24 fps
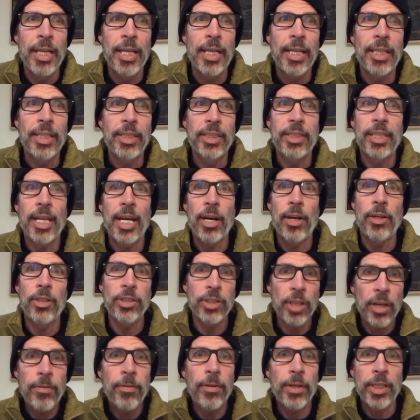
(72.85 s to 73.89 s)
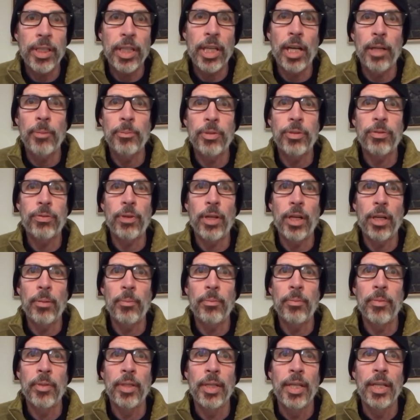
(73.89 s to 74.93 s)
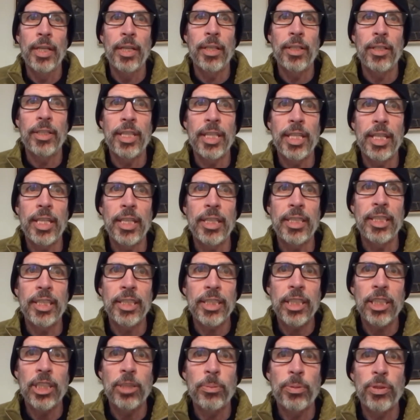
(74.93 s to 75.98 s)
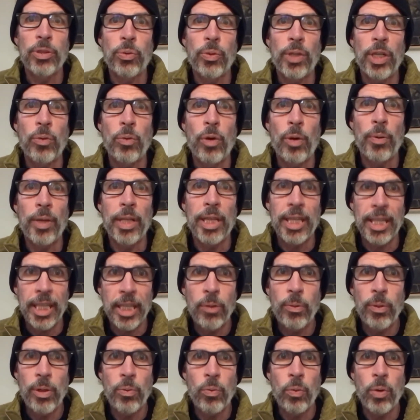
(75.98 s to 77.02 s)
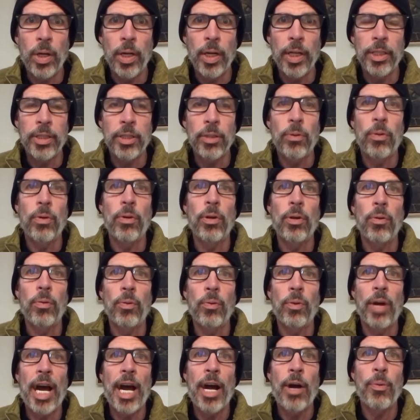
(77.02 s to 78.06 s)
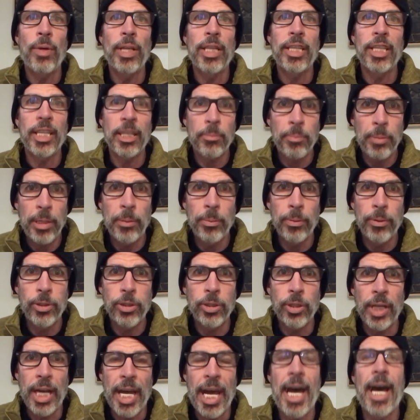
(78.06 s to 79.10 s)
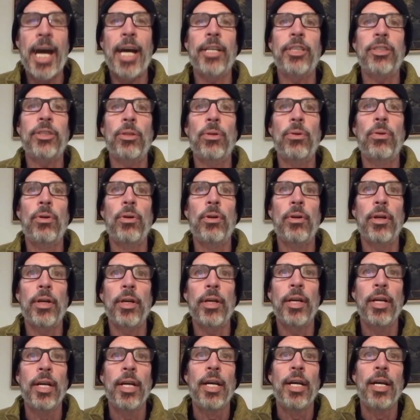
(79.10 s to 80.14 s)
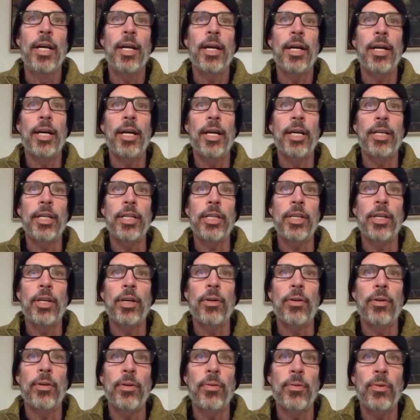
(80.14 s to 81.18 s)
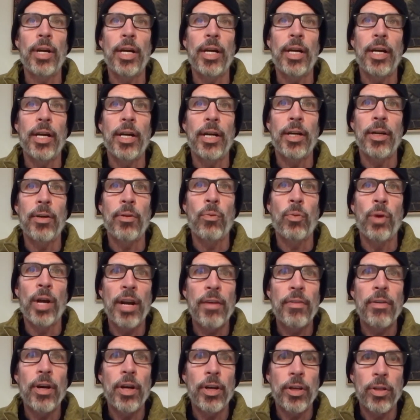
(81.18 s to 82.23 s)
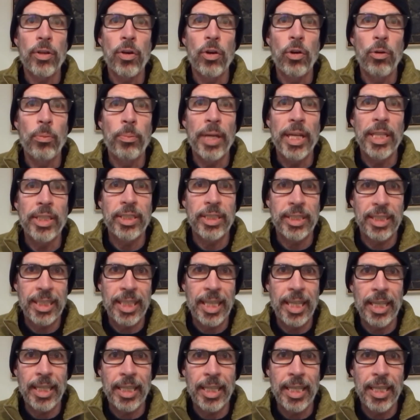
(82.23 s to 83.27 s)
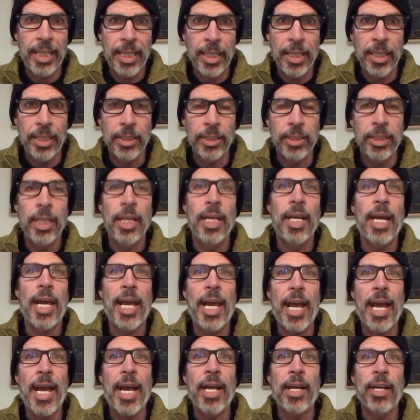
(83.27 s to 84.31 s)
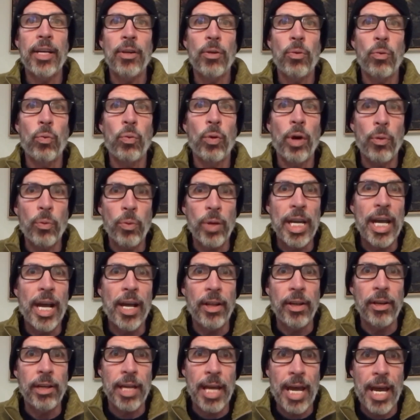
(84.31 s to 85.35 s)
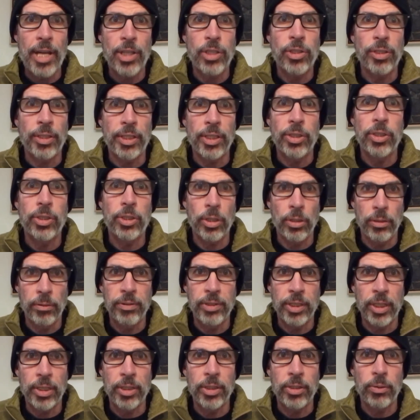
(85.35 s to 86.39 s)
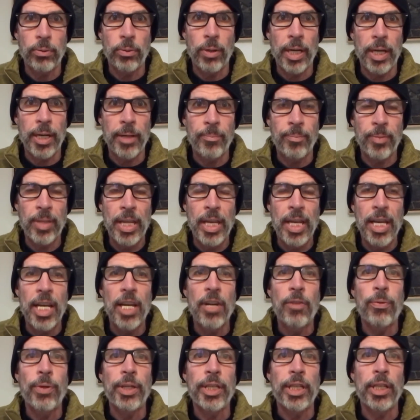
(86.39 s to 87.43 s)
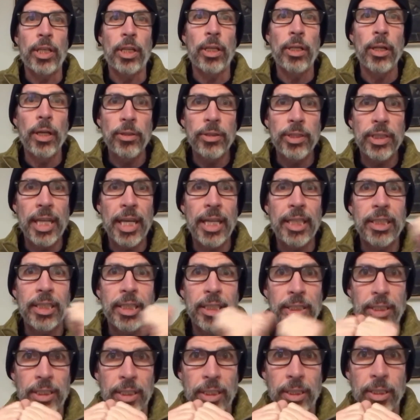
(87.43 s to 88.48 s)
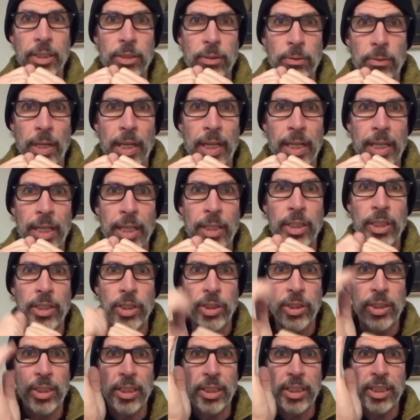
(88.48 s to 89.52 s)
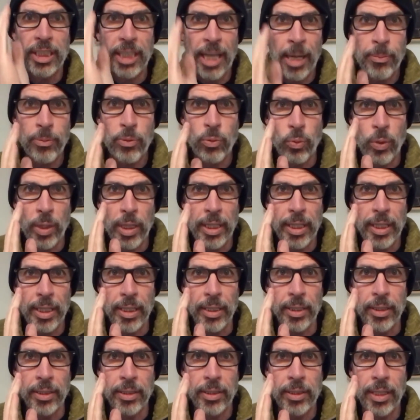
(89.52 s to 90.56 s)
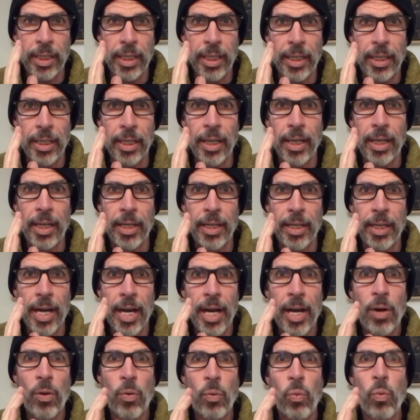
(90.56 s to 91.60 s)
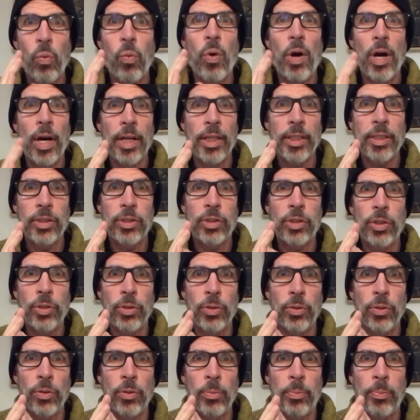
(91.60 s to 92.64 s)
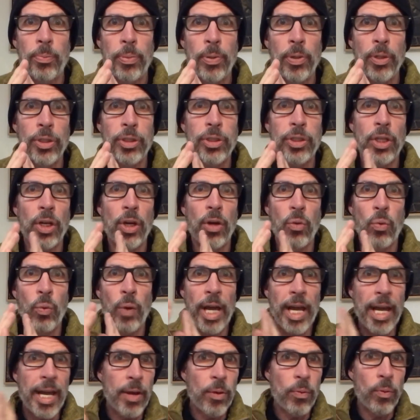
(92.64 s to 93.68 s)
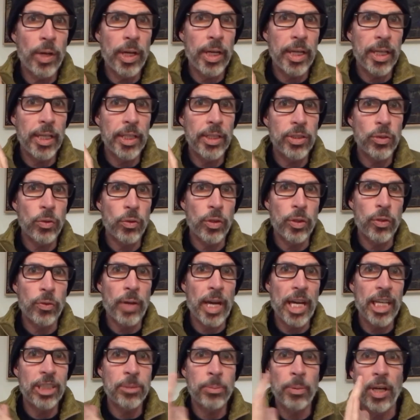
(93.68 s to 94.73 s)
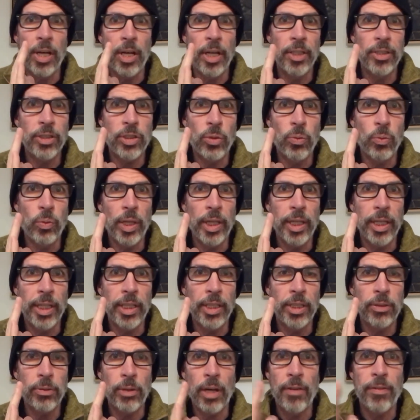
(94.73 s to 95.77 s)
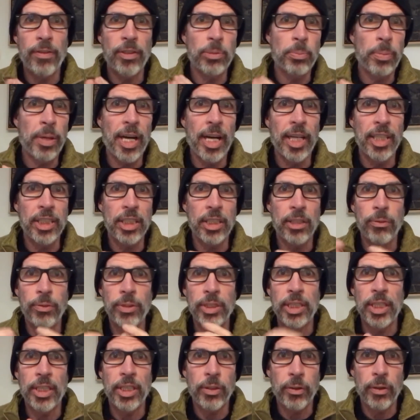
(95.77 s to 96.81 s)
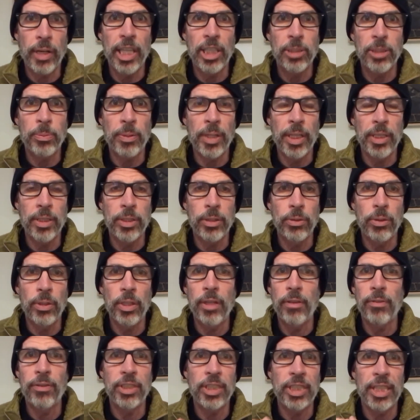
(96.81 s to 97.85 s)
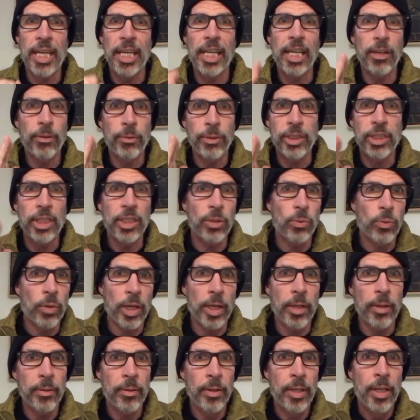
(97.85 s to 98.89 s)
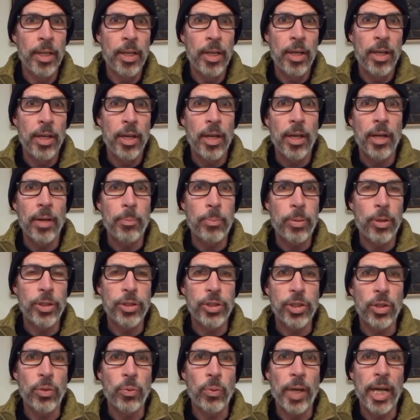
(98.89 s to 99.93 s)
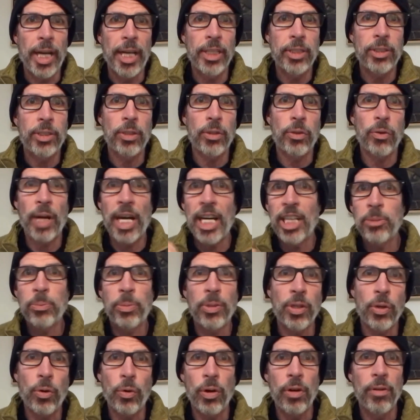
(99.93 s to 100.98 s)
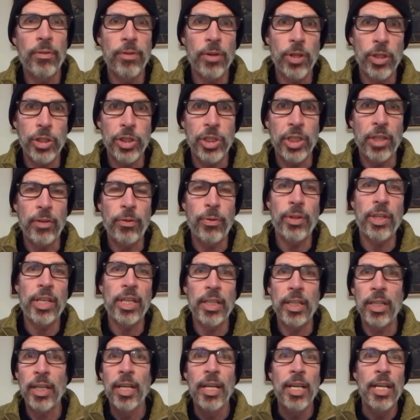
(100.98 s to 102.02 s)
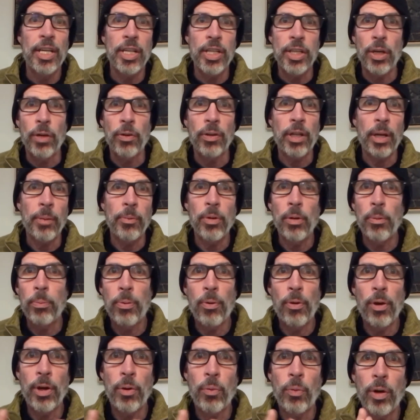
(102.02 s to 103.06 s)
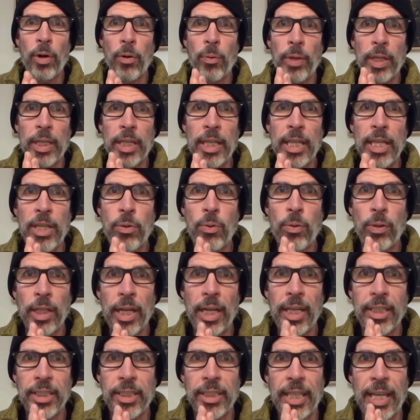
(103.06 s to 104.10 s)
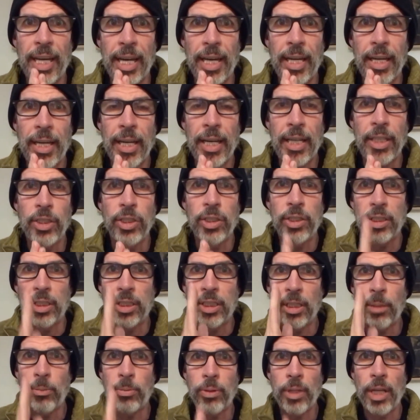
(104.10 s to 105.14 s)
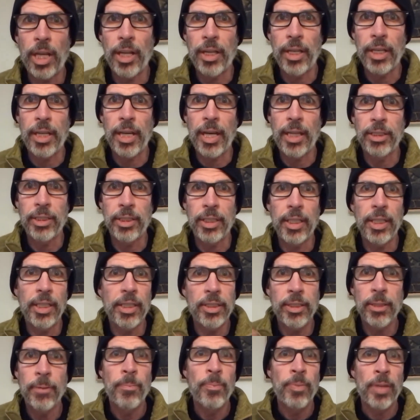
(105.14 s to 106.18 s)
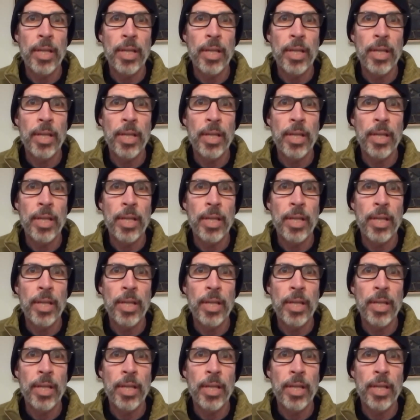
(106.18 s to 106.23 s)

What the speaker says: Is that our suffering comes from the distance between what we think we want, or how we think people should act, or whatever our goal-based thing is, and what reality actually serves us, right? If we can close that distance, right, and then just accept what is, and not want to push away what is or grasp onto what is, right? If it's positive, we tend to grasp onto it. If it's negative, we tend to want to push it away. So grasping or aversion. If we can, come to a point where we can equalize that and just accept reality as it is,